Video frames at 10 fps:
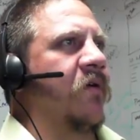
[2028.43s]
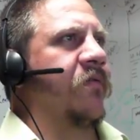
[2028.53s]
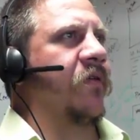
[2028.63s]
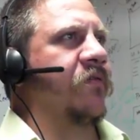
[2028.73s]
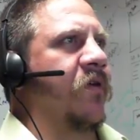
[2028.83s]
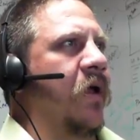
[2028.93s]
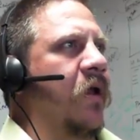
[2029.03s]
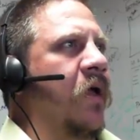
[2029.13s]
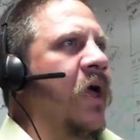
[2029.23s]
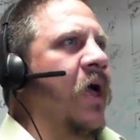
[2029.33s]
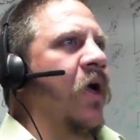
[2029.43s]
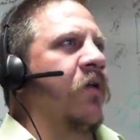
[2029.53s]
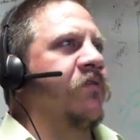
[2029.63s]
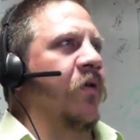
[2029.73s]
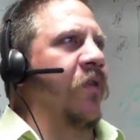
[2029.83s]
It feels right.
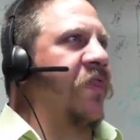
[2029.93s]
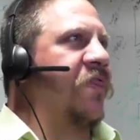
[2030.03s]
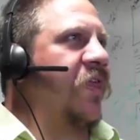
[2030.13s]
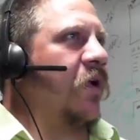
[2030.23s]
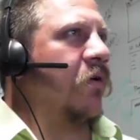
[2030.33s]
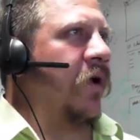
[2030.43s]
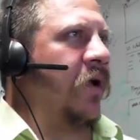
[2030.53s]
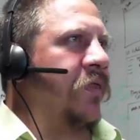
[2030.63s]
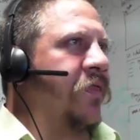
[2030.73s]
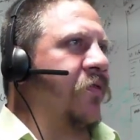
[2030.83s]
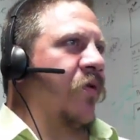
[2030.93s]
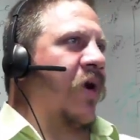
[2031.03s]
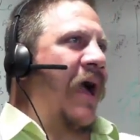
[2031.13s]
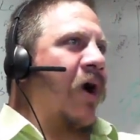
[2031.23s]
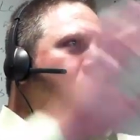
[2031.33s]
So in theory,
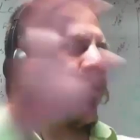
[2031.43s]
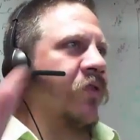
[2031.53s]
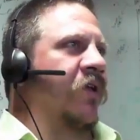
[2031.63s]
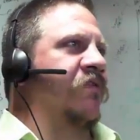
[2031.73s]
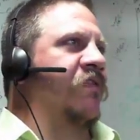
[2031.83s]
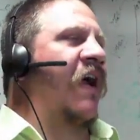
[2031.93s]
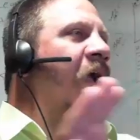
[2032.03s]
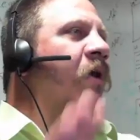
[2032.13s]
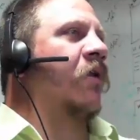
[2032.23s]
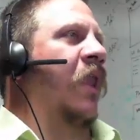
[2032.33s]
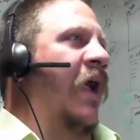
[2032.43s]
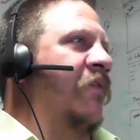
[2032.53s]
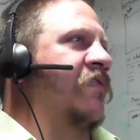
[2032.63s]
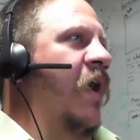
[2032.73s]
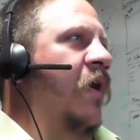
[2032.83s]
throughout the entire
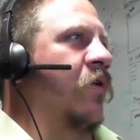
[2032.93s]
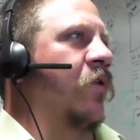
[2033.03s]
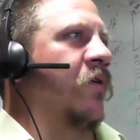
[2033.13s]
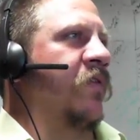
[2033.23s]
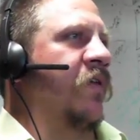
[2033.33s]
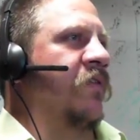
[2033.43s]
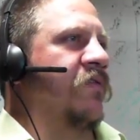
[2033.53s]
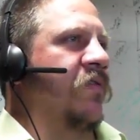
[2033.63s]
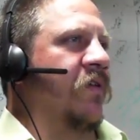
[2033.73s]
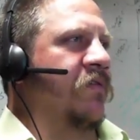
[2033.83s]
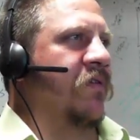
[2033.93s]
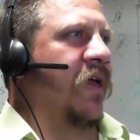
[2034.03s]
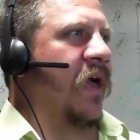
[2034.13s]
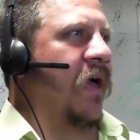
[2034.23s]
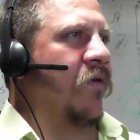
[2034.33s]
life cycle of this
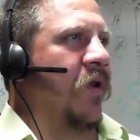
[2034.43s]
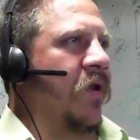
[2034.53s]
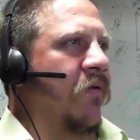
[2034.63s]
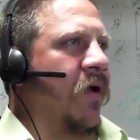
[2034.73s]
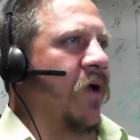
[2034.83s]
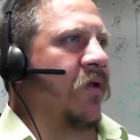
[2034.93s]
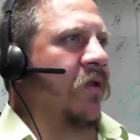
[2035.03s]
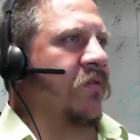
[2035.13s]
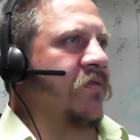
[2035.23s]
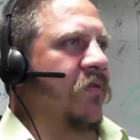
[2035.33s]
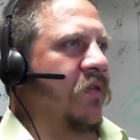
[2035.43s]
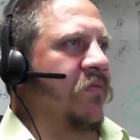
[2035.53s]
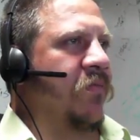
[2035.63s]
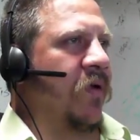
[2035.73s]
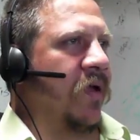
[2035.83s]
cat running around, and let's
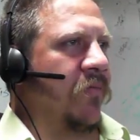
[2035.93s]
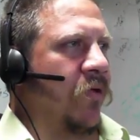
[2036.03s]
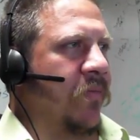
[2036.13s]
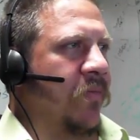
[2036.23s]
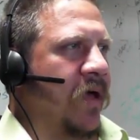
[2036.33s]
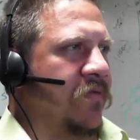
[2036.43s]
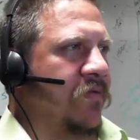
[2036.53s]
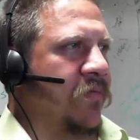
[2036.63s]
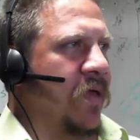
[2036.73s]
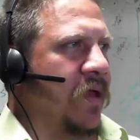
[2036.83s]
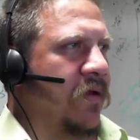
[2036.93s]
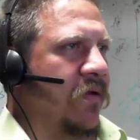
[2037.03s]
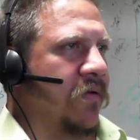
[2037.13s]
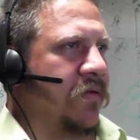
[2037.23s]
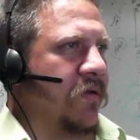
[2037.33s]
bring him way back to planet
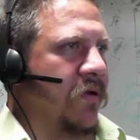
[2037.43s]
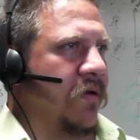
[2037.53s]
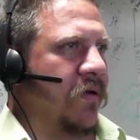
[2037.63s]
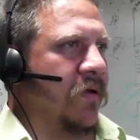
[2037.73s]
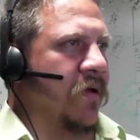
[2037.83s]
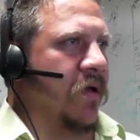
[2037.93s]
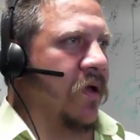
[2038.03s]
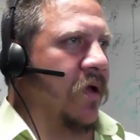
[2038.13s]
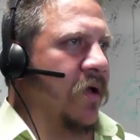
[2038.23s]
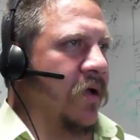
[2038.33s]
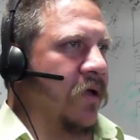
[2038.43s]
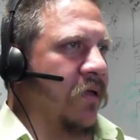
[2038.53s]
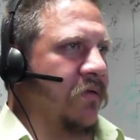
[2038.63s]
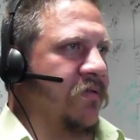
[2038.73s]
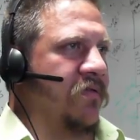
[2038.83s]
Earth here.
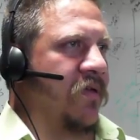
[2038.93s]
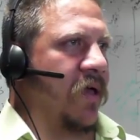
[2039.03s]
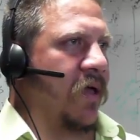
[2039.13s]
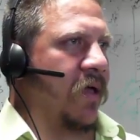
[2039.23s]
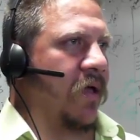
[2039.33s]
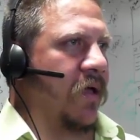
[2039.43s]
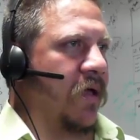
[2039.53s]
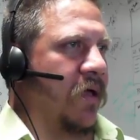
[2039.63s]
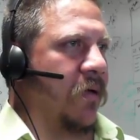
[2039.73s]
Let's say